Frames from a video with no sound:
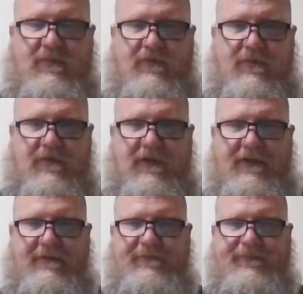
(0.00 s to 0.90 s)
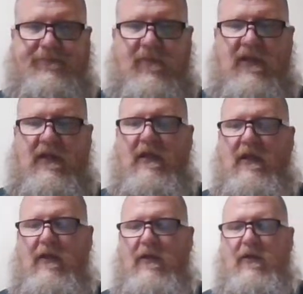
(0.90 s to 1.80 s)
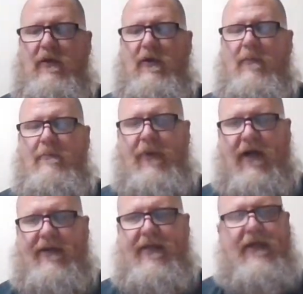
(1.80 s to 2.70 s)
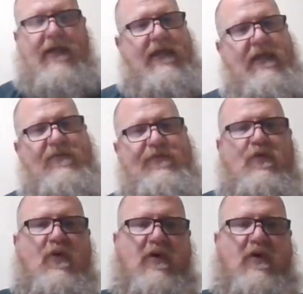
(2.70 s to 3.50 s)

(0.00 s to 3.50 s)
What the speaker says: it. Okay. But if you